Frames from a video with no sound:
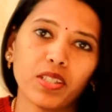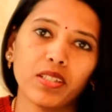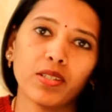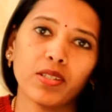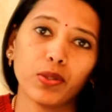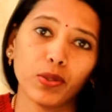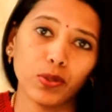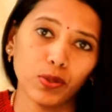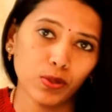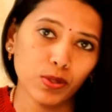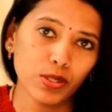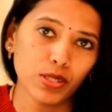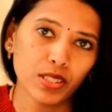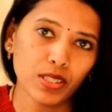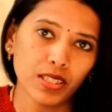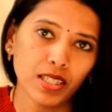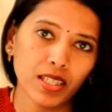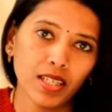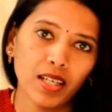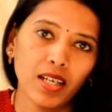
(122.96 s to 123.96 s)
the
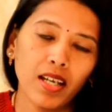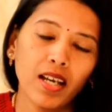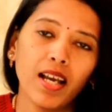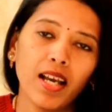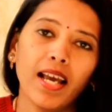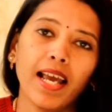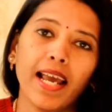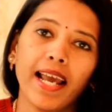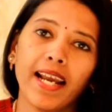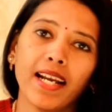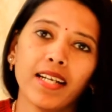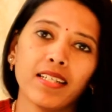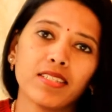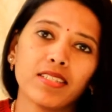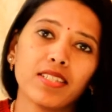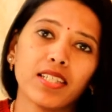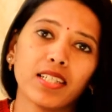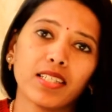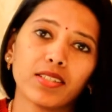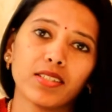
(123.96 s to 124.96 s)
roots
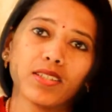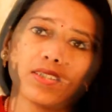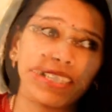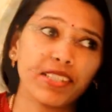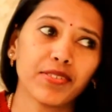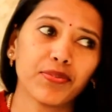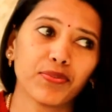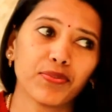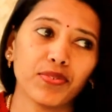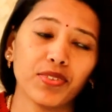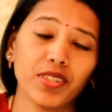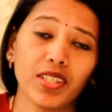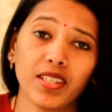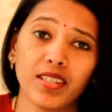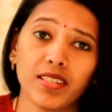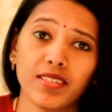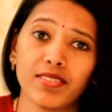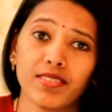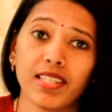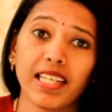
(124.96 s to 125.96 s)
and check if
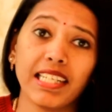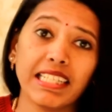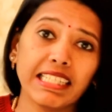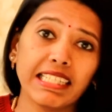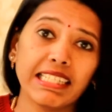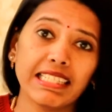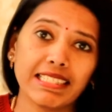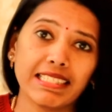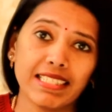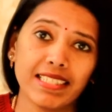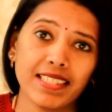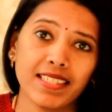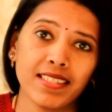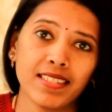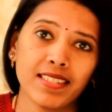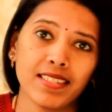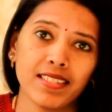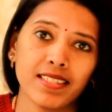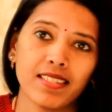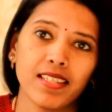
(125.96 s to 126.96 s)
there is any
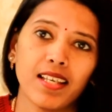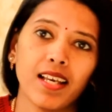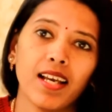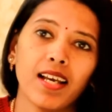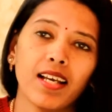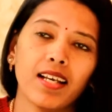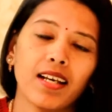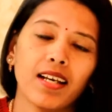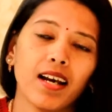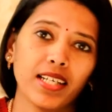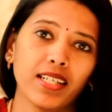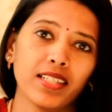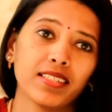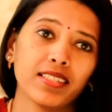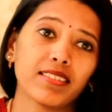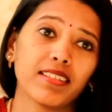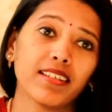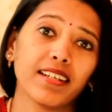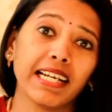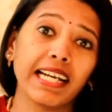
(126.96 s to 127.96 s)
disease,
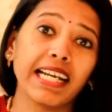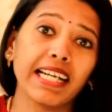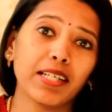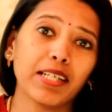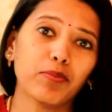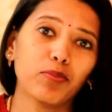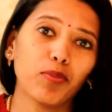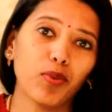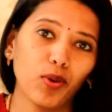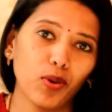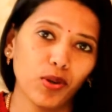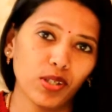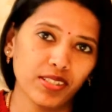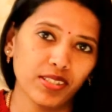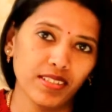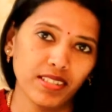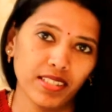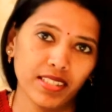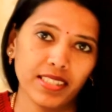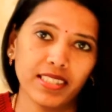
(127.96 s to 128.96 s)
is there any mold
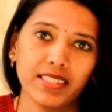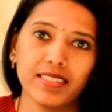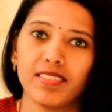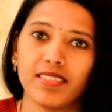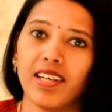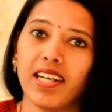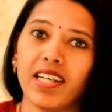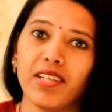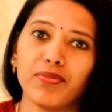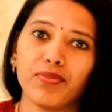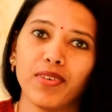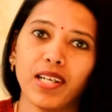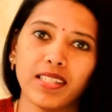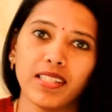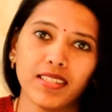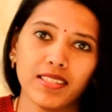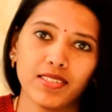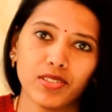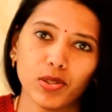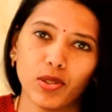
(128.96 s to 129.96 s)
there, is there any
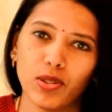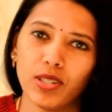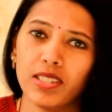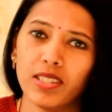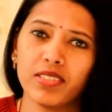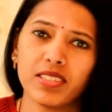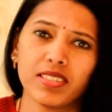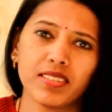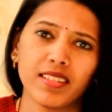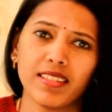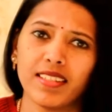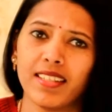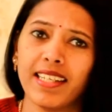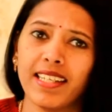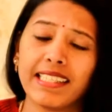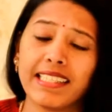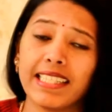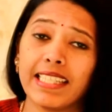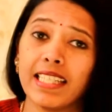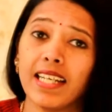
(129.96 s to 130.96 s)
fungus, or is there
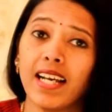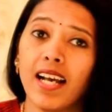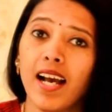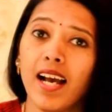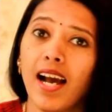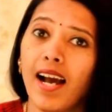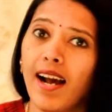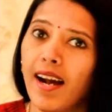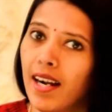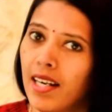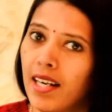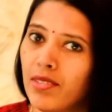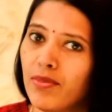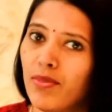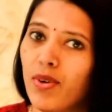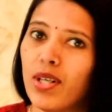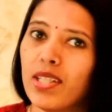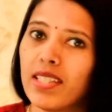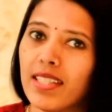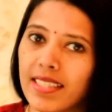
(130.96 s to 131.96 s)
anything
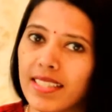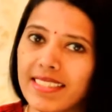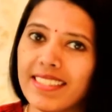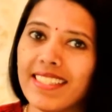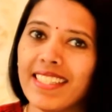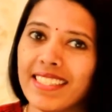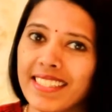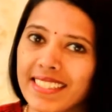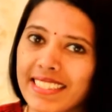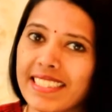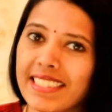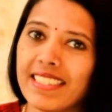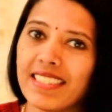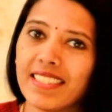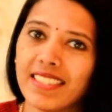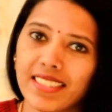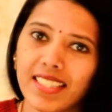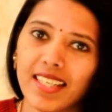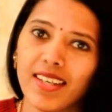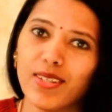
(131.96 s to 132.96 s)
unwanted things
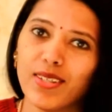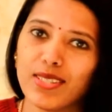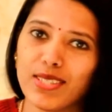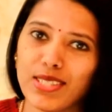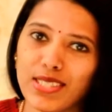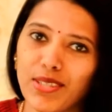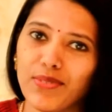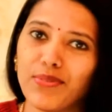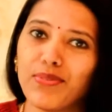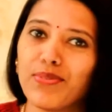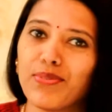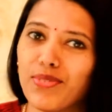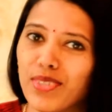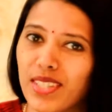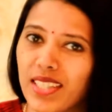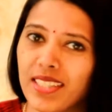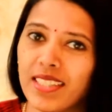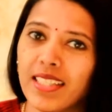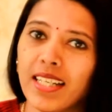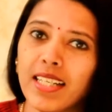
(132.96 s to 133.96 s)
or stuff
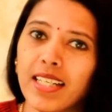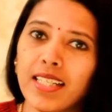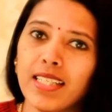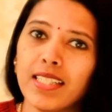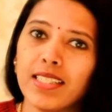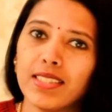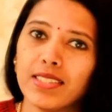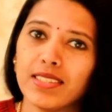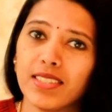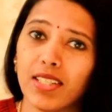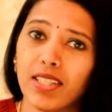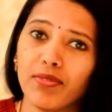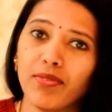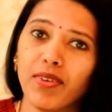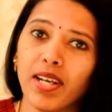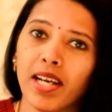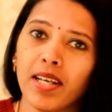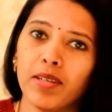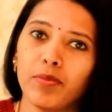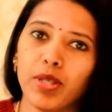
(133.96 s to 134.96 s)
there. That
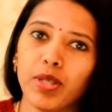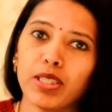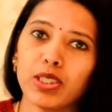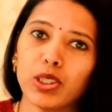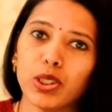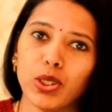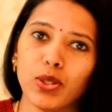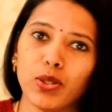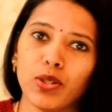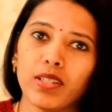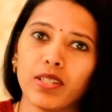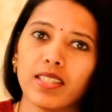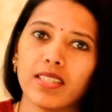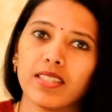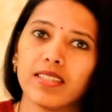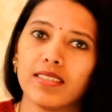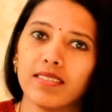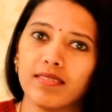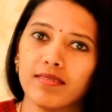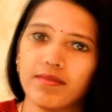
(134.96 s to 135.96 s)
way I make sure
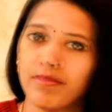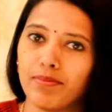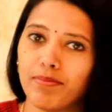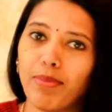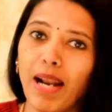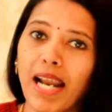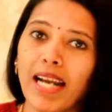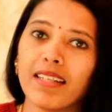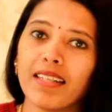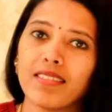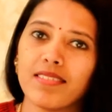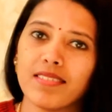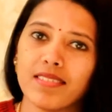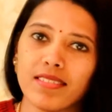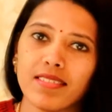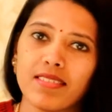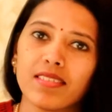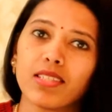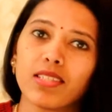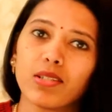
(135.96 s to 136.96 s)
plant
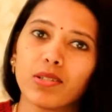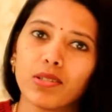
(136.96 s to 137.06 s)
is